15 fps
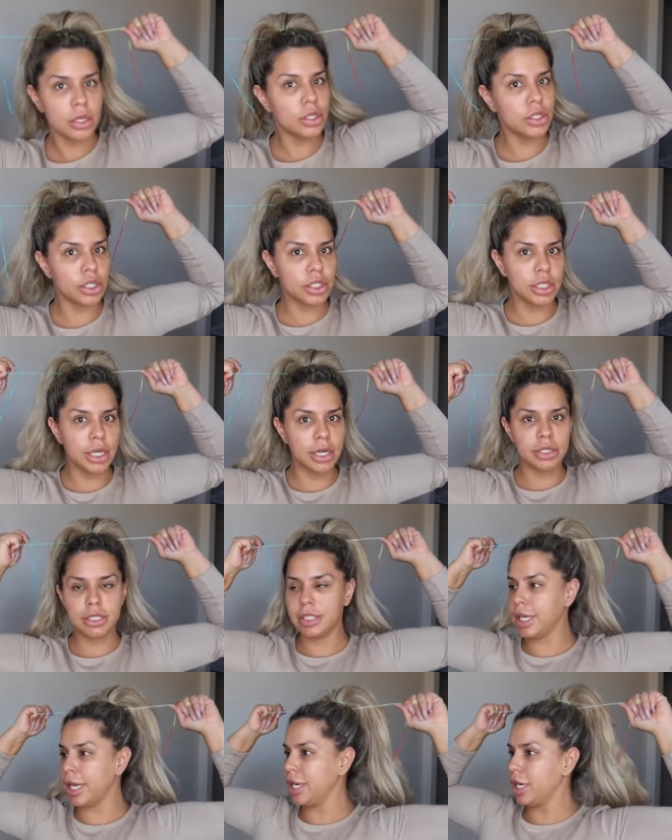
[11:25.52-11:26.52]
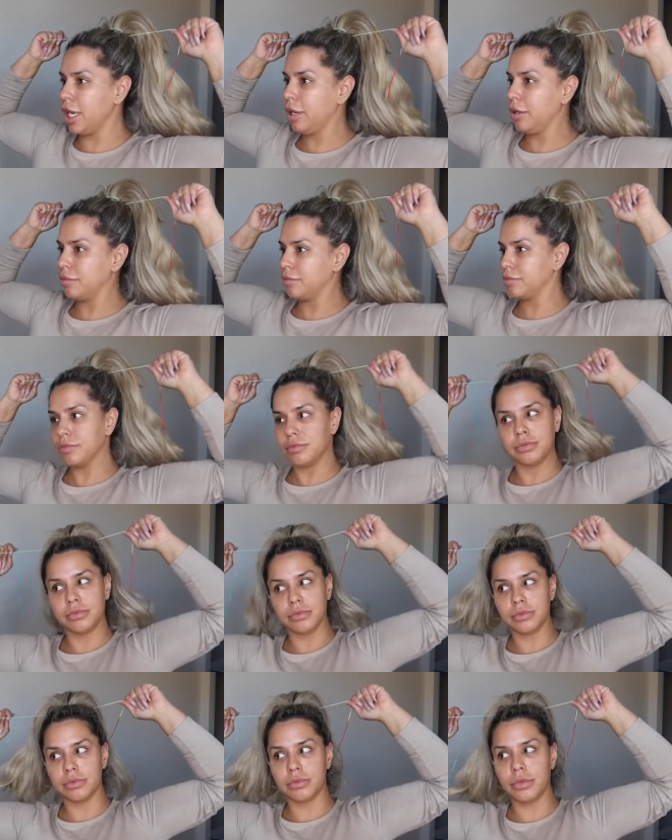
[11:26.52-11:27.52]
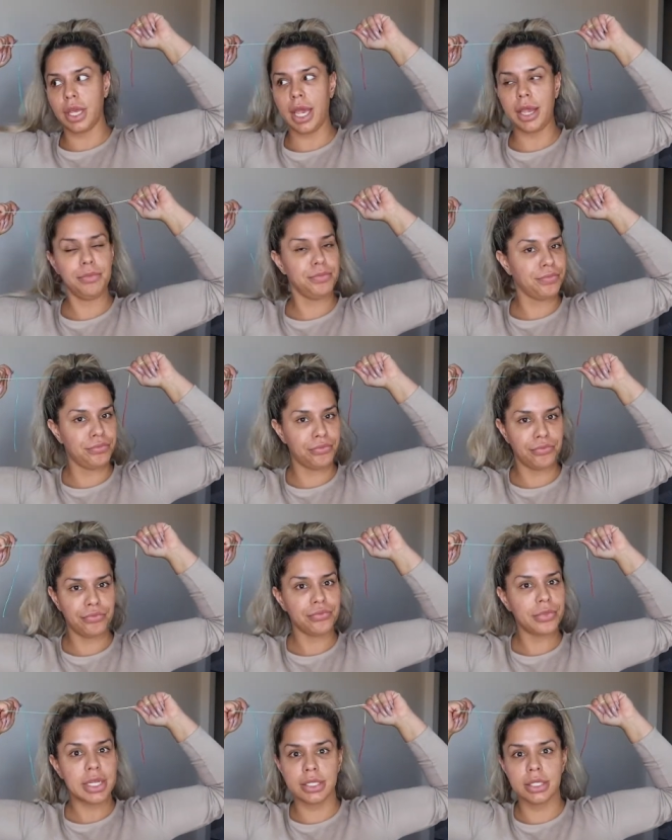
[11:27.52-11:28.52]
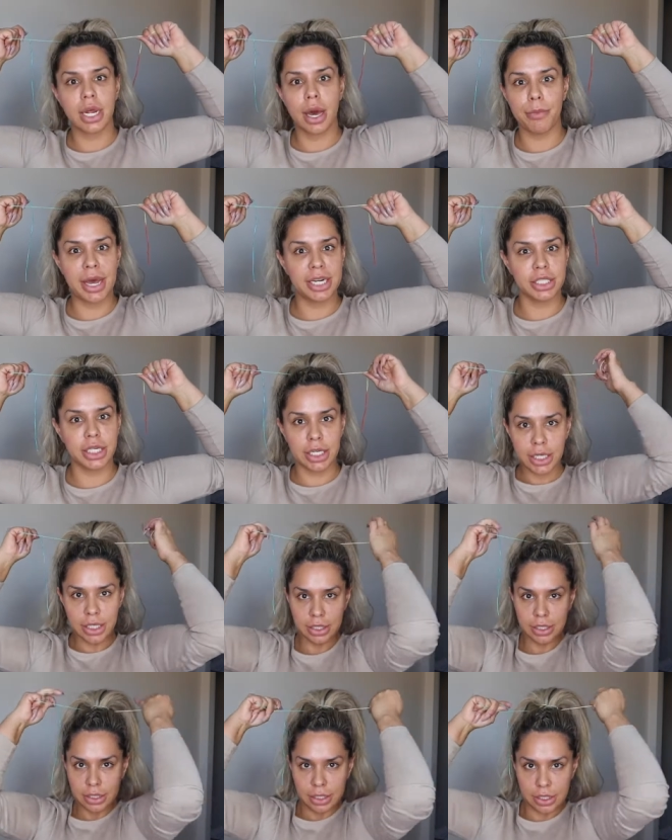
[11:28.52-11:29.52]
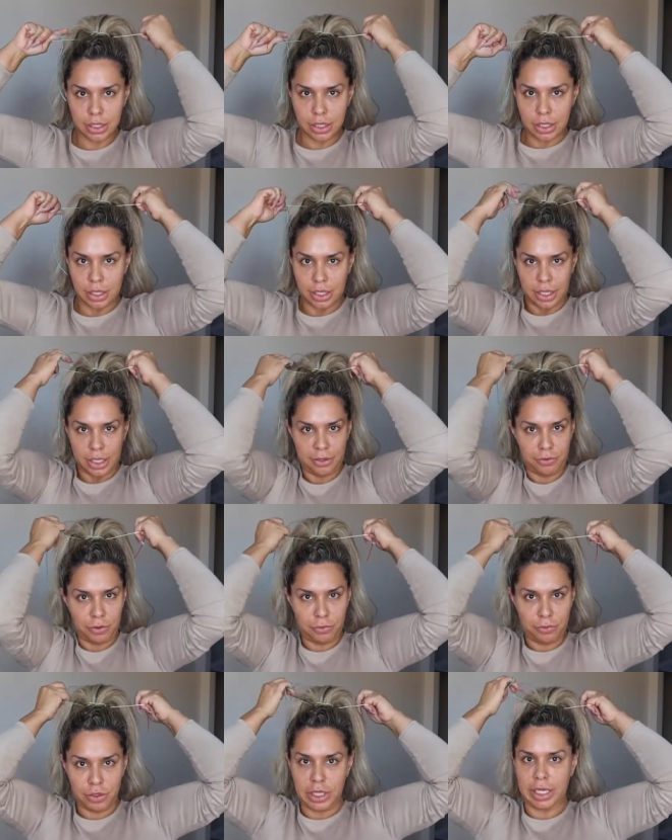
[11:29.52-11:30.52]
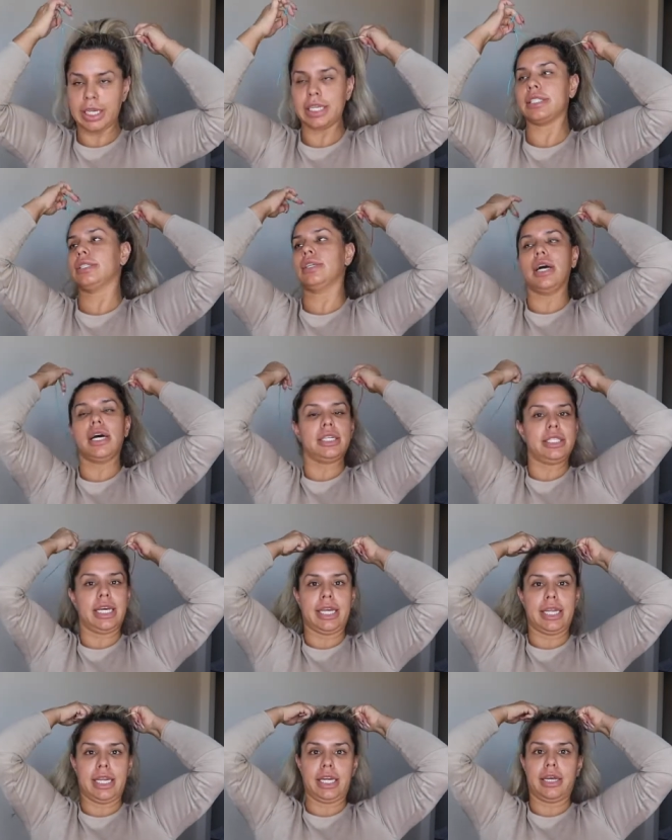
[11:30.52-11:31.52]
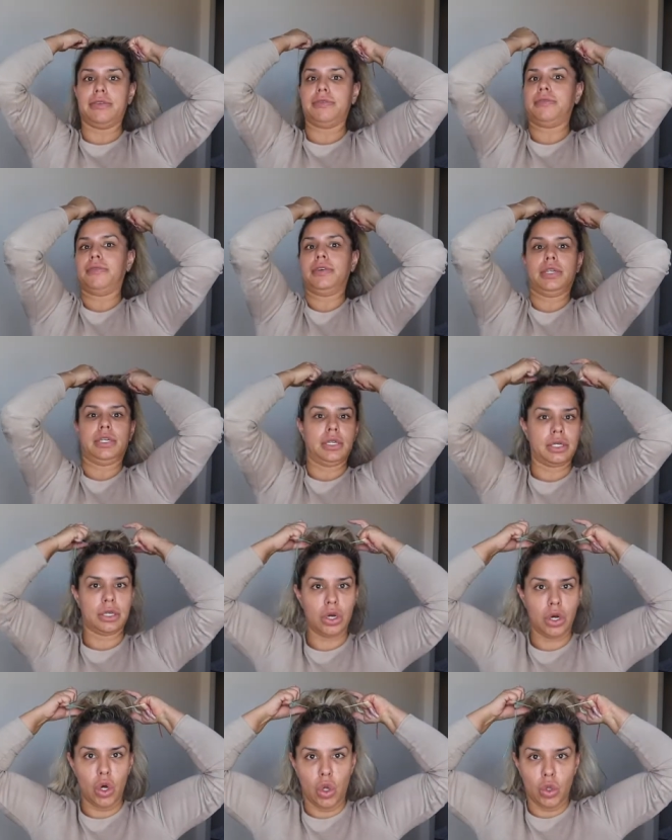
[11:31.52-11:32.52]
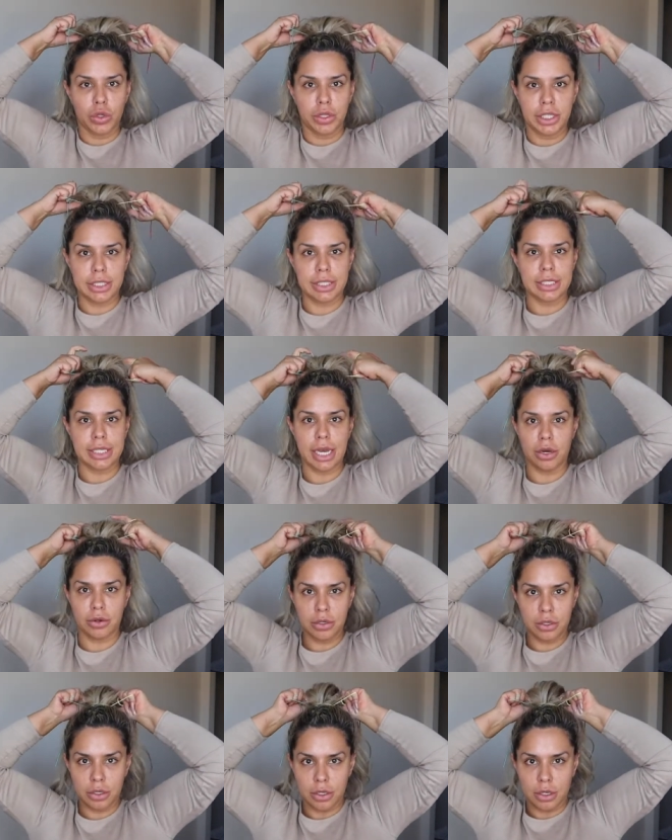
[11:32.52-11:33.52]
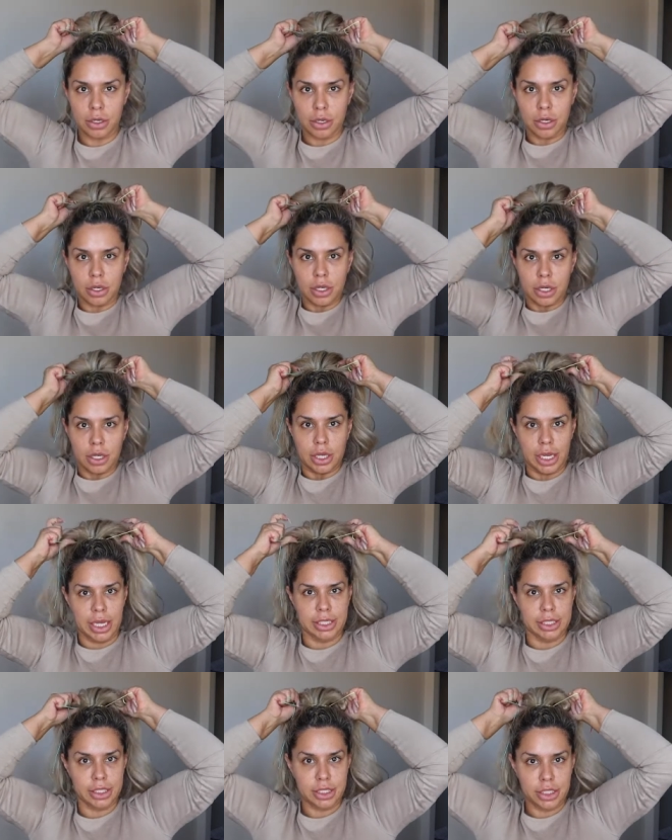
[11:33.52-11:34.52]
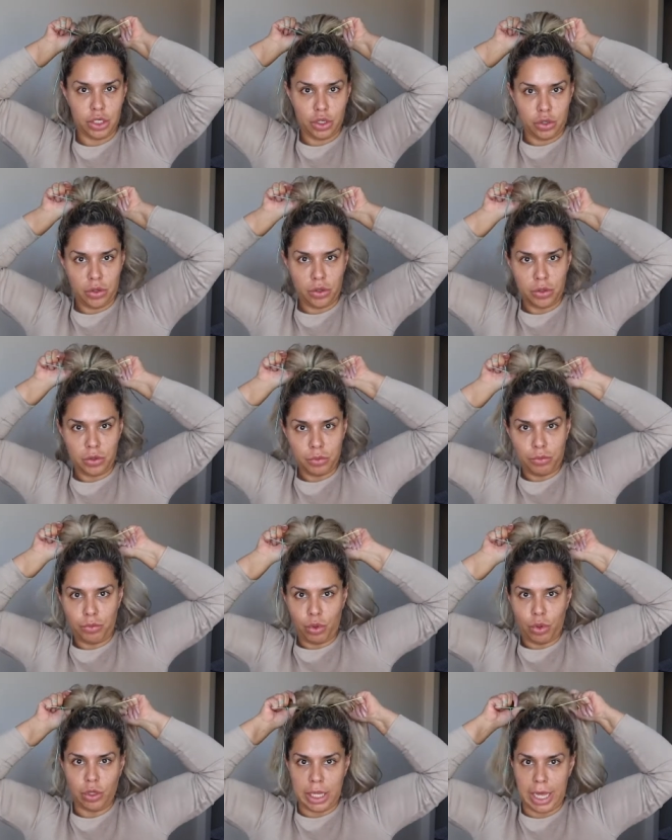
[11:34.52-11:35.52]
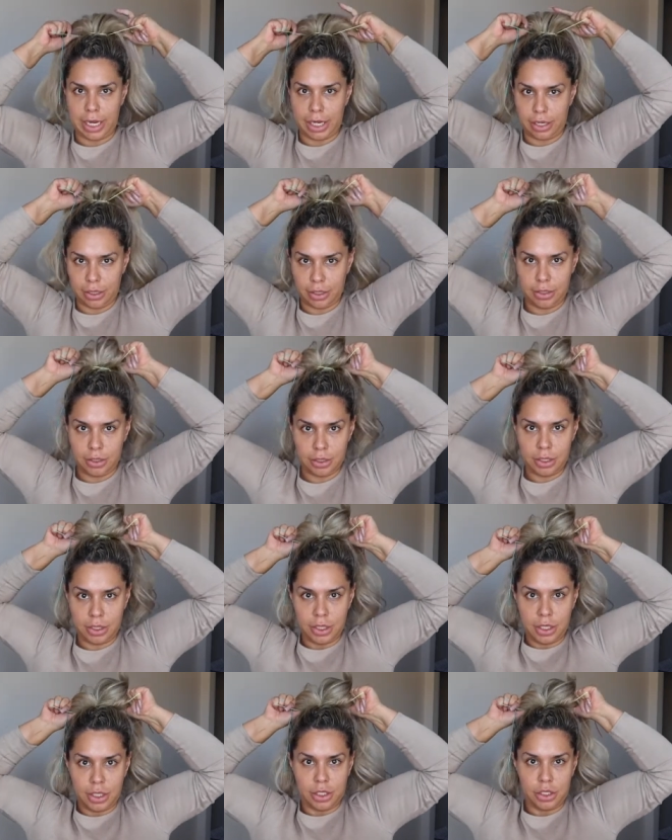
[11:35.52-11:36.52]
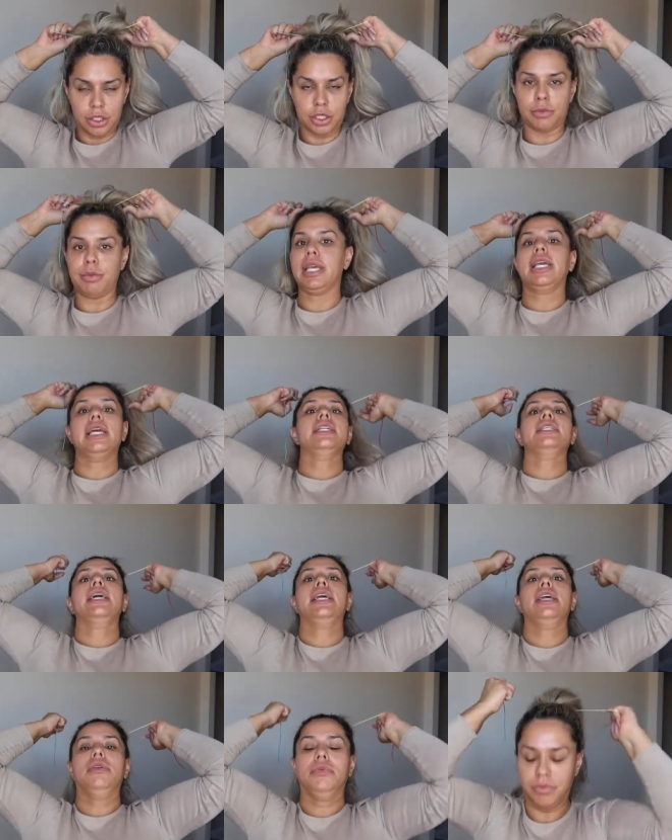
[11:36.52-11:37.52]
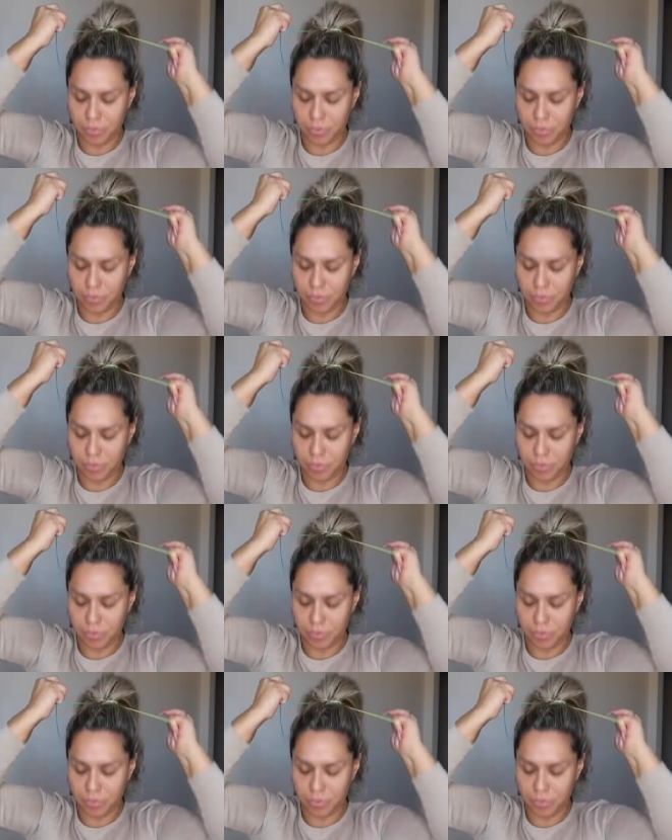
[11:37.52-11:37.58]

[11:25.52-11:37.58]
Do you see how it's tightening? Okay, it's not magic. If you feel like it's not tight enough, hold this down and still pull at it to make it tight.